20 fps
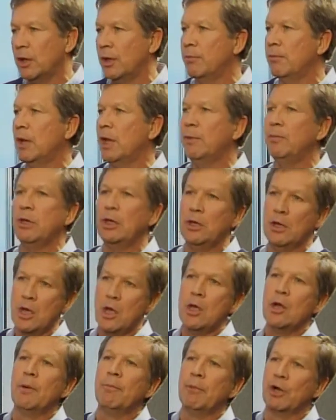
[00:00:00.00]
and maybe
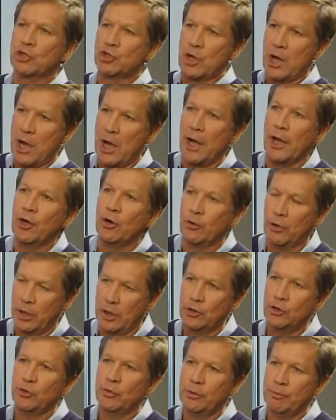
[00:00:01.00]
much higher
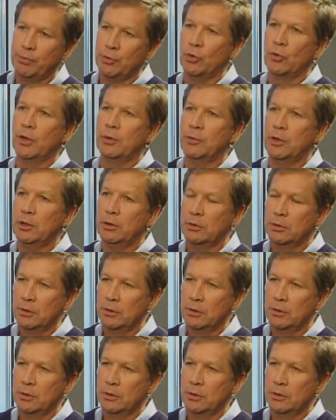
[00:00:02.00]
underemployment,